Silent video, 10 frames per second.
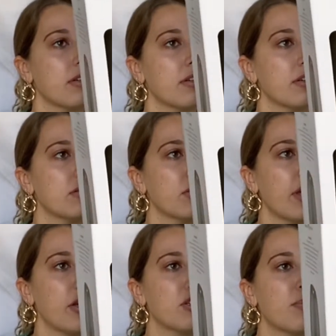So yeah, you
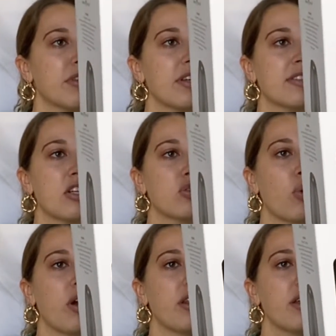just put the essential
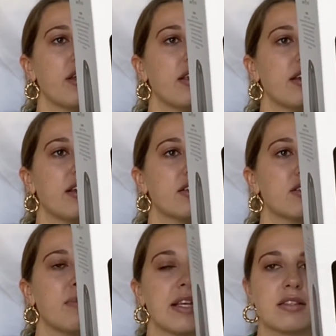oil in and it just
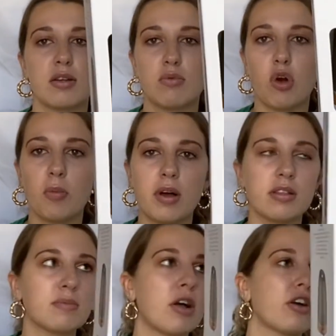makes the aroma
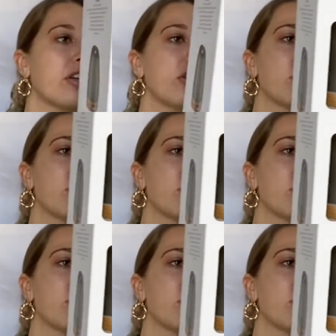smell good in your